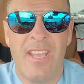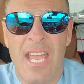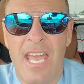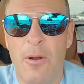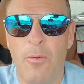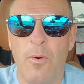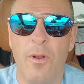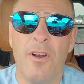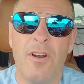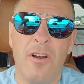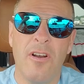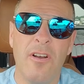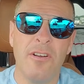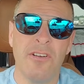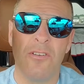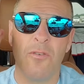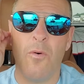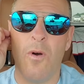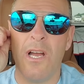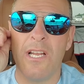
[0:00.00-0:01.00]
And it would have
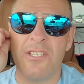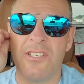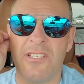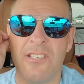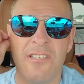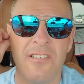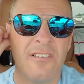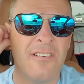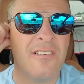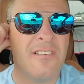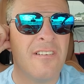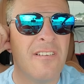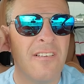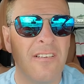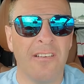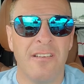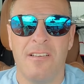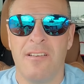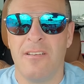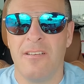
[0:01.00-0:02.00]
hurt to watch
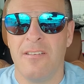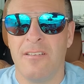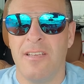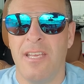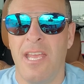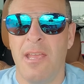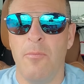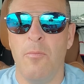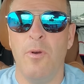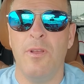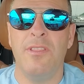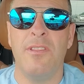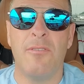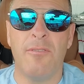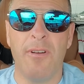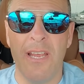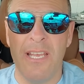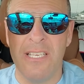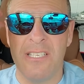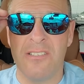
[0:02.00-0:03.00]
him win the
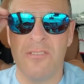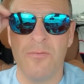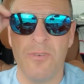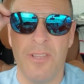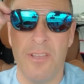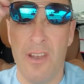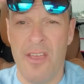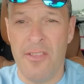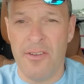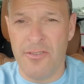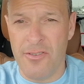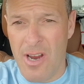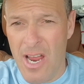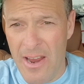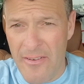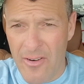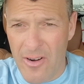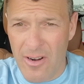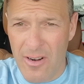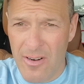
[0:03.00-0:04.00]
race with another
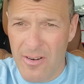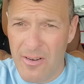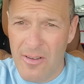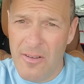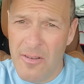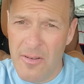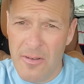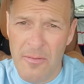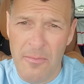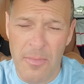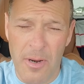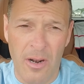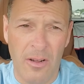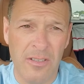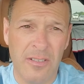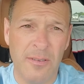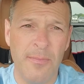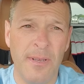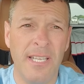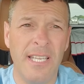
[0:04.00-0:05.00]
driver, but
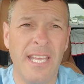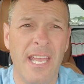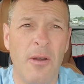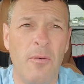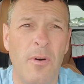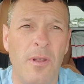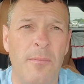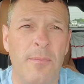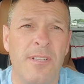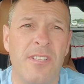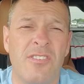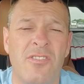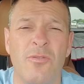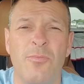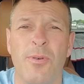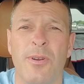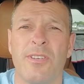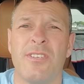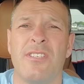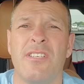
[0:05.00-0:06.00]
ultimately I would have been
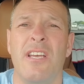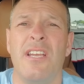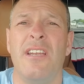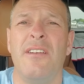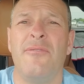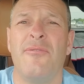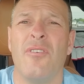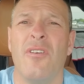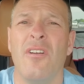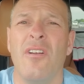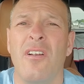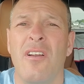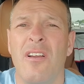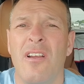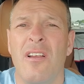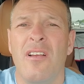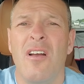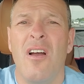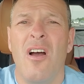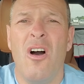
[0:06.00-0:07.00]
super excited for
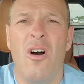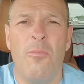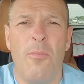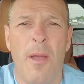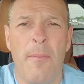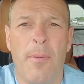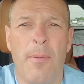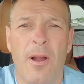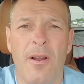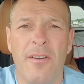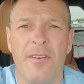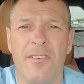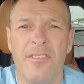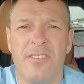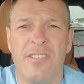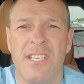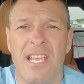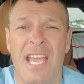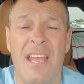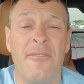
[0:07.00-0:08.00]
all my
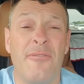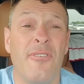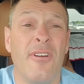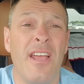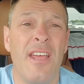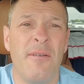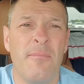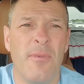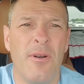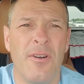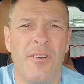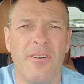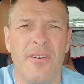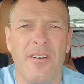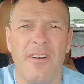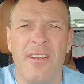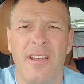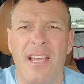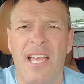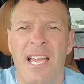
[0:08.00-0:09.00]
partners and for Adam Murner.
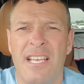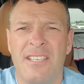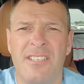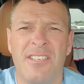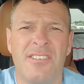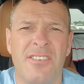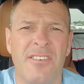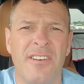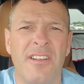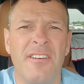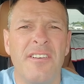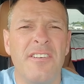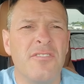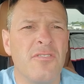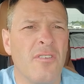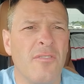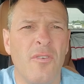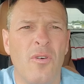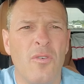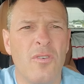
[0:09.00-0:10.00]
As it turned out, he
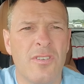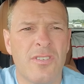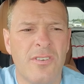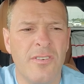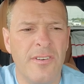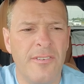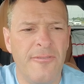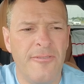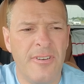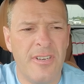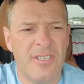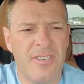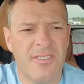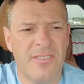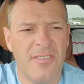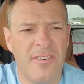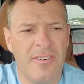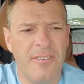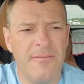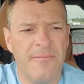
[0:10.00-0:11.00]
drove the horse good and finished
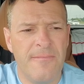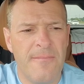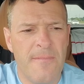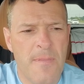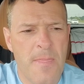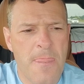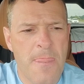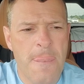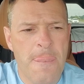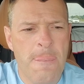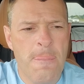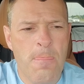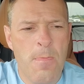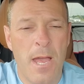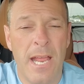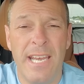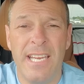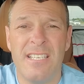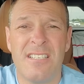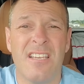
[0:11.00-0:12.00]
third.
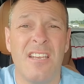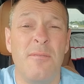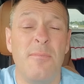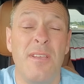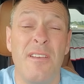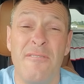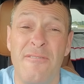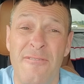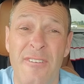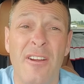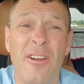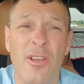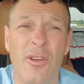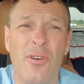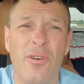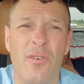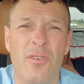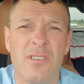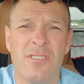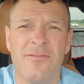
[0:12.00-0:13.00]
And he's going to be a very
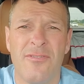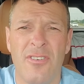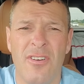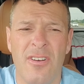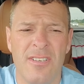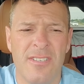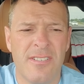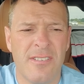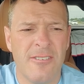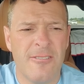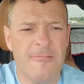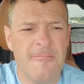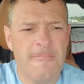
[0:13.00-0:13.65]
good horse for us.